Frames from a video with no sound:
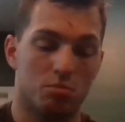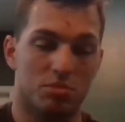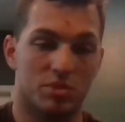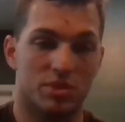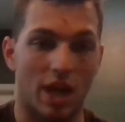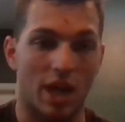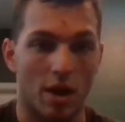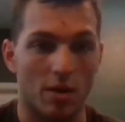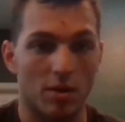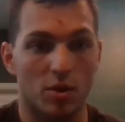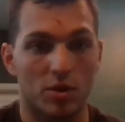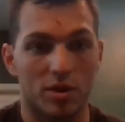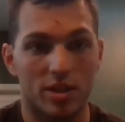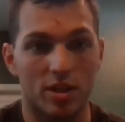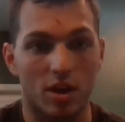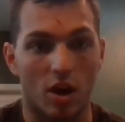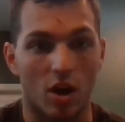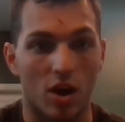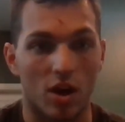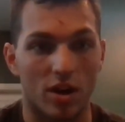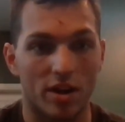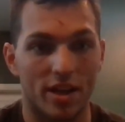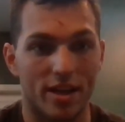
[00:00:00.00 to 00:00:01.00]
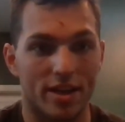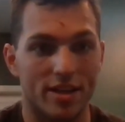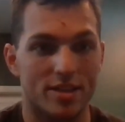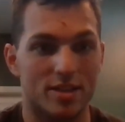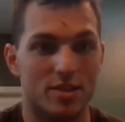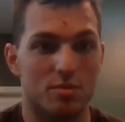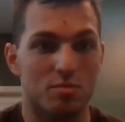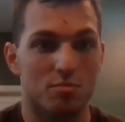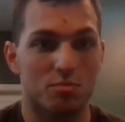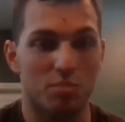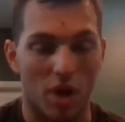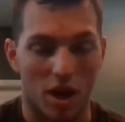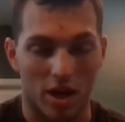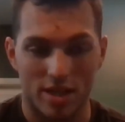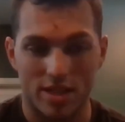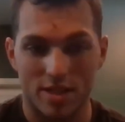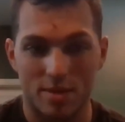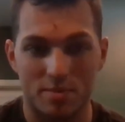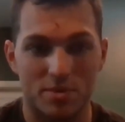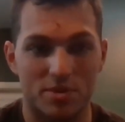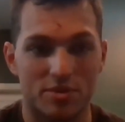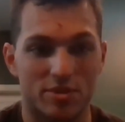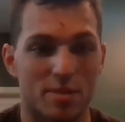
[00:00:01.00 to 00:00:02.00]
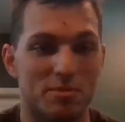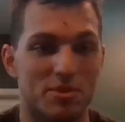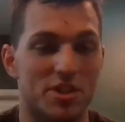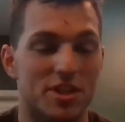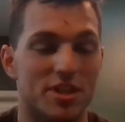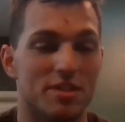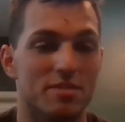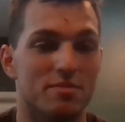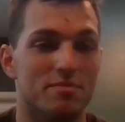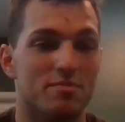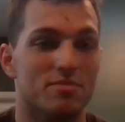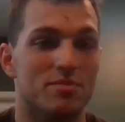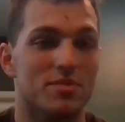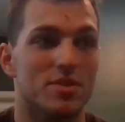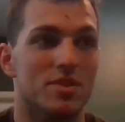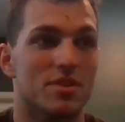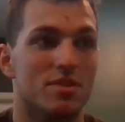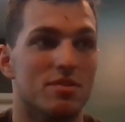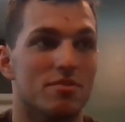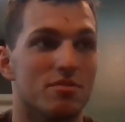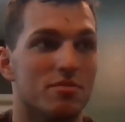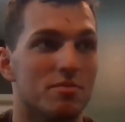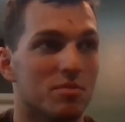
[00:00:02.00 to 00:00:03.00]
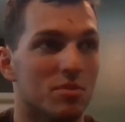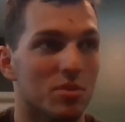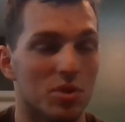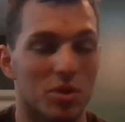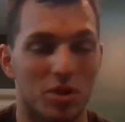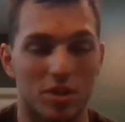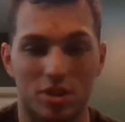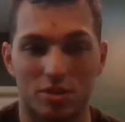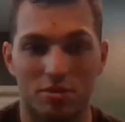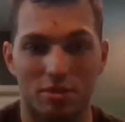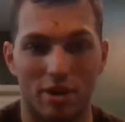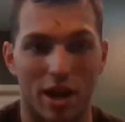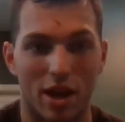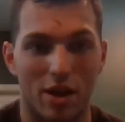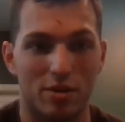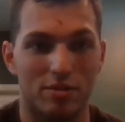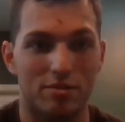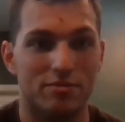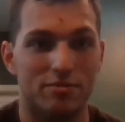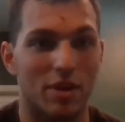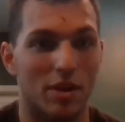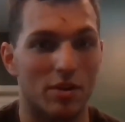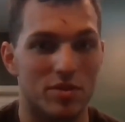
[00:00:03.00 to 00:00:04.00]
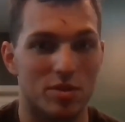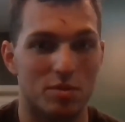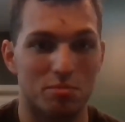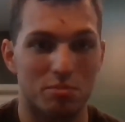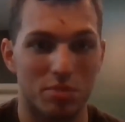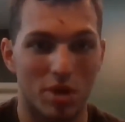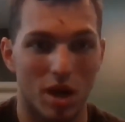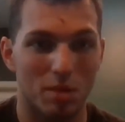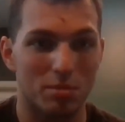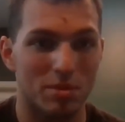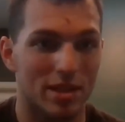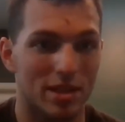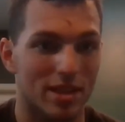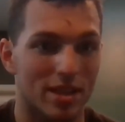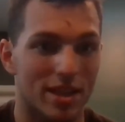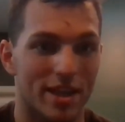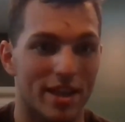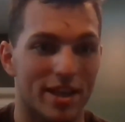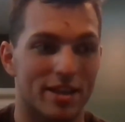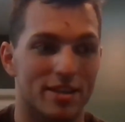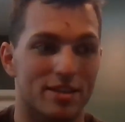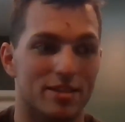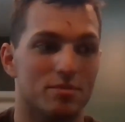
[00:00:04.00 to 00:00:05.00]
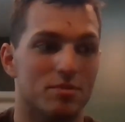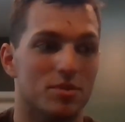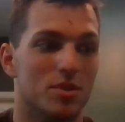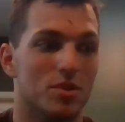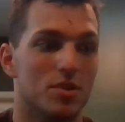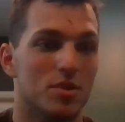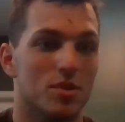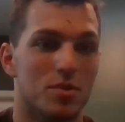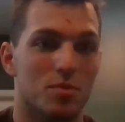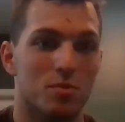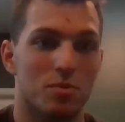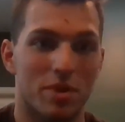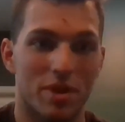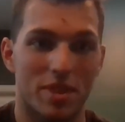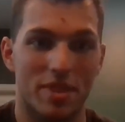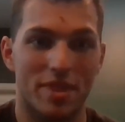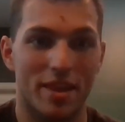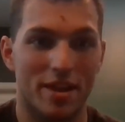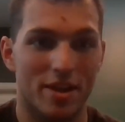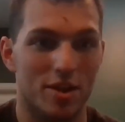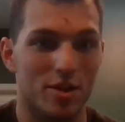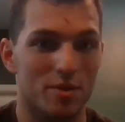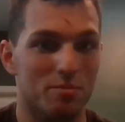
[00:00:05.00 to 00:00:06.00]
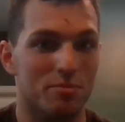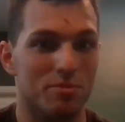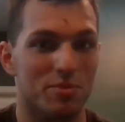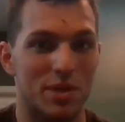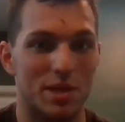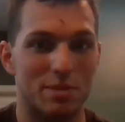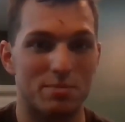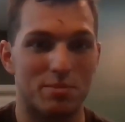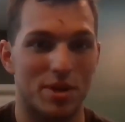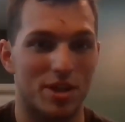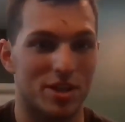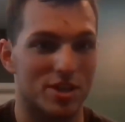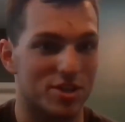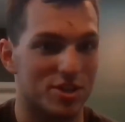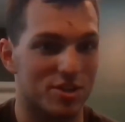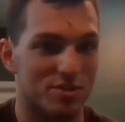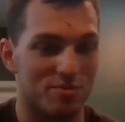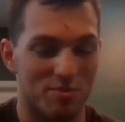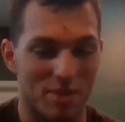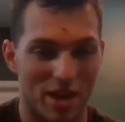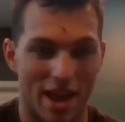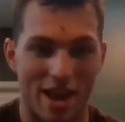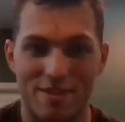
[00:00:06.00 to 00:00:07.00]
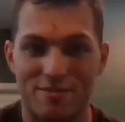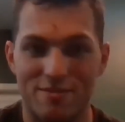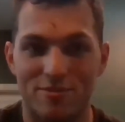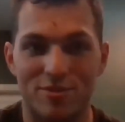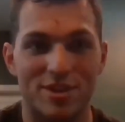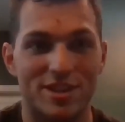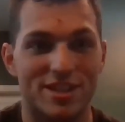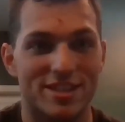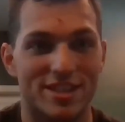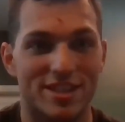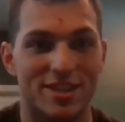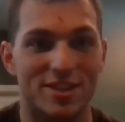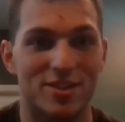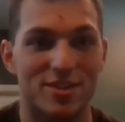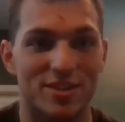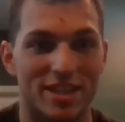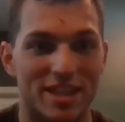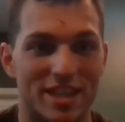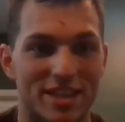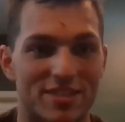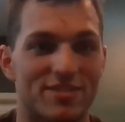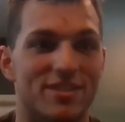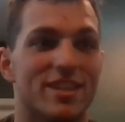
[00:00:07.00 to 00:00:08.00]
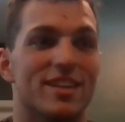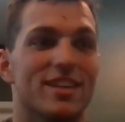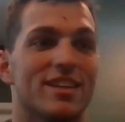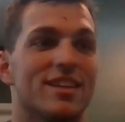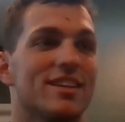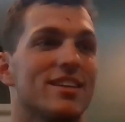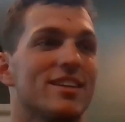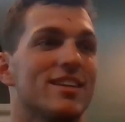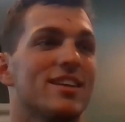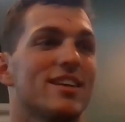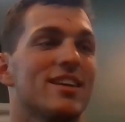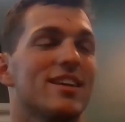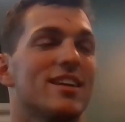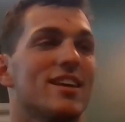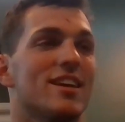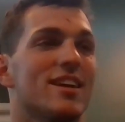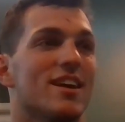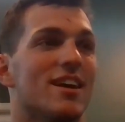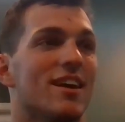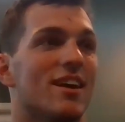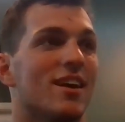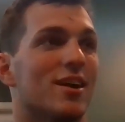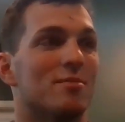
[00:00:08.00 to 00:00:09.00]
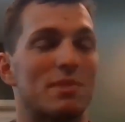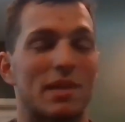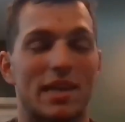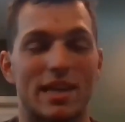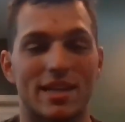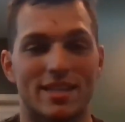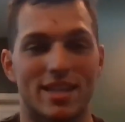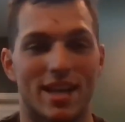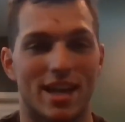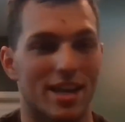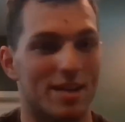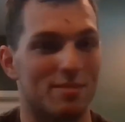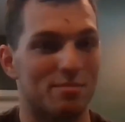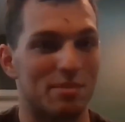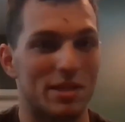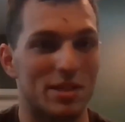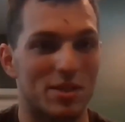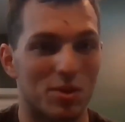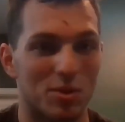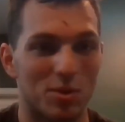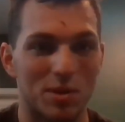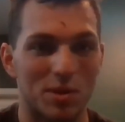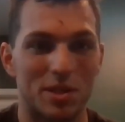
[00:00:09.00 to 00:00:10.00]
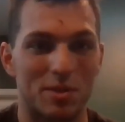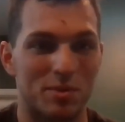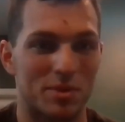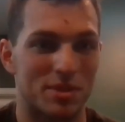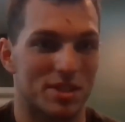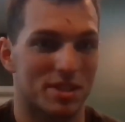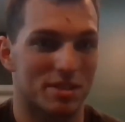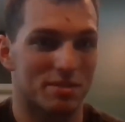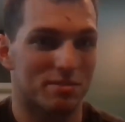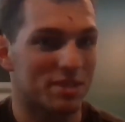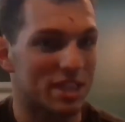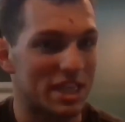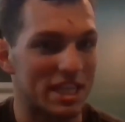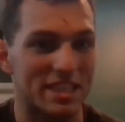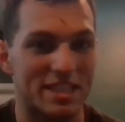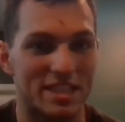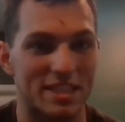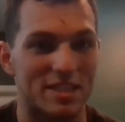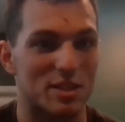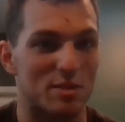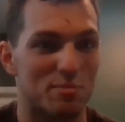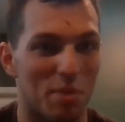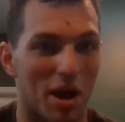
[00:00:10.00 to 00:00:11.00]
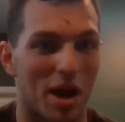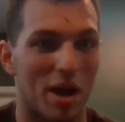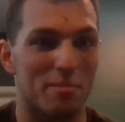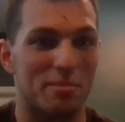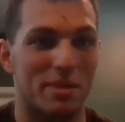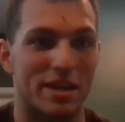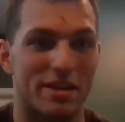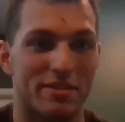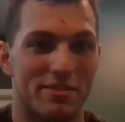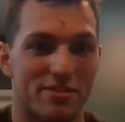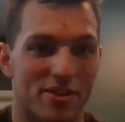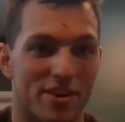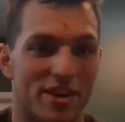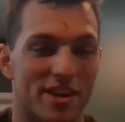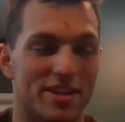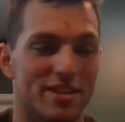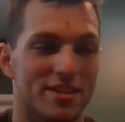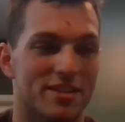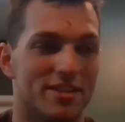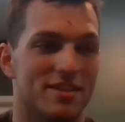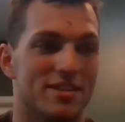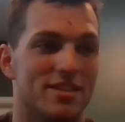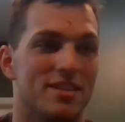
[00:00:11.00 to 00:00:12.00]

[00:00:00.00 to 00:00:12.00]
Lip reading: Downloaded Onyx, bought a subscription, looked around, found some public land, went there pretty much every single evening, because I had been told it was a decent spot by a friend.